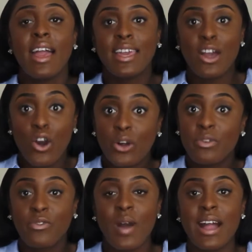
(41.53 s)
get on
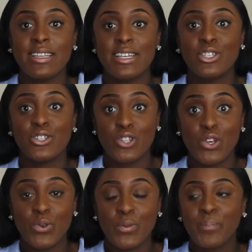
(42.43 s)
with what I need to
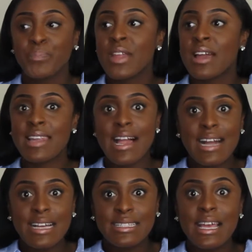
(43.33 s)
do. Like
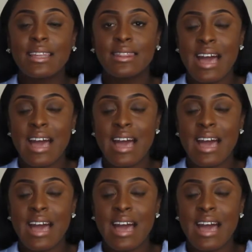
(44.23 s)
I said,